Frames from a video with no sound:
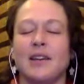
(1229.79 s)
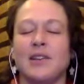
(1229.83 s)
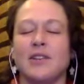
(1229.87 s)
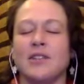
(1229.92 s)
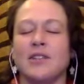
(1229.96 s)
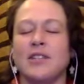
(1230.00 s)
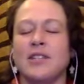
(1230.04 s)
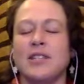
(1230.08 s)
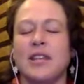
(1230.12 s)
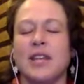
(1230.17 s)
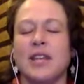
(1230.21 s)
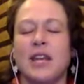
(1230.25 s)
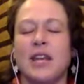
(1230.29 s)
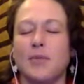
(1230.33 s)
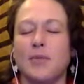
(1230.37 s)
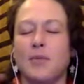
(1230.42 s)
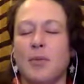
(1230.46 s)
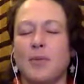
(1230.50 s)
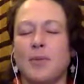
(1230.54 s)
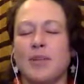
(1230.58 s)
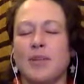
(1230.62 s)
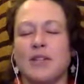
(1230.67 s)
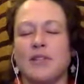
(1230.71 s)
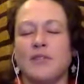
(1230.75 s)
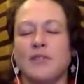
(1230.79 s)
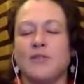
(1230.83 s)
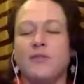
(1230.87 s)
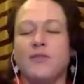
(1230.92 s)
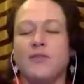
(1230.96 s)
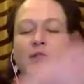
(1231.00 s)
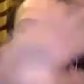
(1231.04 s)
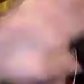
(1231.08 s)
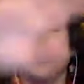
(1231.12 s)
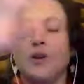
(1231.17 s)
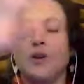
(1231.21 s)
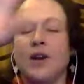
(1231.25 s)
Just taking a moment to
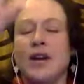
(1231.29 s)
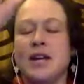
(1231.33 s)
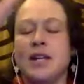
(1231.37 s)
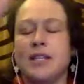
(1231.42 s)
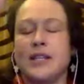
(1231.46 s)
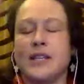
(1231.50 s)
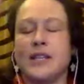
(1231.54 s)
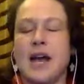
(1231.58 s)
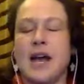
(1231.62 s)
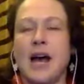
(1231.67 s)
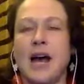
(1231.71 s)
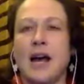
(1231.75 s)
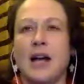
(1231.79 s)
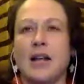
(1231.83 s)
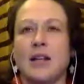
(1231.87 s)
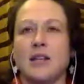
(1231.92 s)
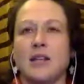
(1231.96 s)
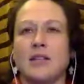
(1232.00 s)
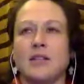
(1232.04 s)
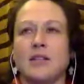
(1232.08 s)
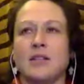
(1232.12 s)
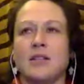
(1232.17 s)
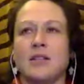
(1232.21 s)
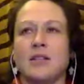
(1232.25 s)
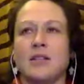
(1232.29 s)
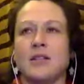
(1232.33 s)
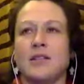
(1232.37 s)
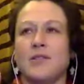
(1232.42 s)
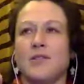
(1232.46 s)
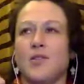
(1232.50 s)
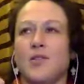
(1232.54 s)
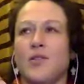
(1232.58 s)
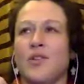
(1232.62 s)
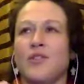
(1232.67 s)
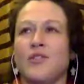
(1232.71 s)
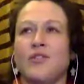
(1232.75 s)
visualize that,
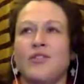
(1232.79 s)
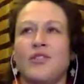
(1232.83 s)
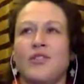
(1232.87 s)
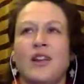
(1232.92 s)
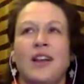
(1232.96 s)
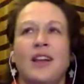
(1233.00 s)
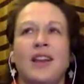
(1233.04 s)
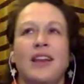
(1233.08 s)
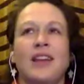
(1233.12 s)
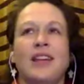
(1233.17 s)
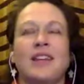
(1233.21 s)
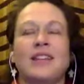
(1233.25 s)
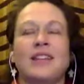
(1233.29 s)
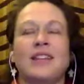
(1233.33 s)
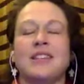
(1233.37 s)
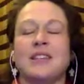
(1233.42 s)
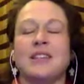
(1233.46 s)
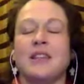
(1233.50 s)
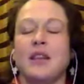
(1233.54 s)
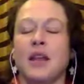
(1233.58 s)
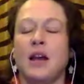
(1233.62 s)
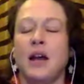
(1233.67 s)
feel into